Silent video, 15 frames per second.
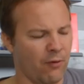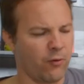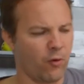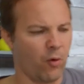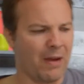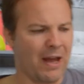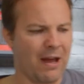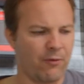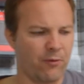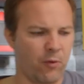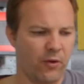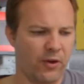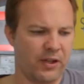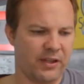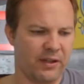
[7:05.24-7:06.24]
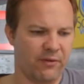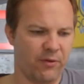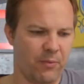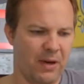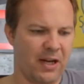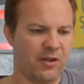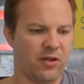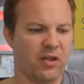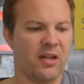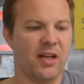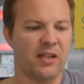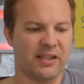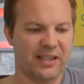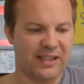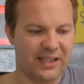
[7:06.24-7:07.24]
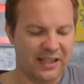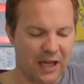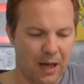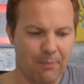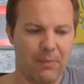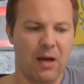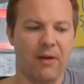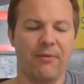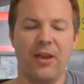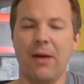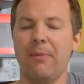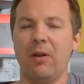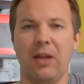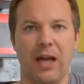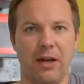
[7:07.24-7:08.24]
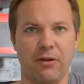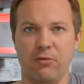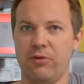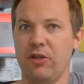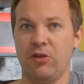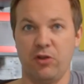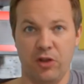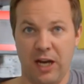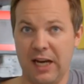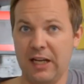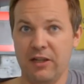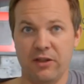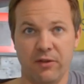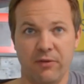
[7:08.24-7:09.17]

format for this information. Some of them allow you to change the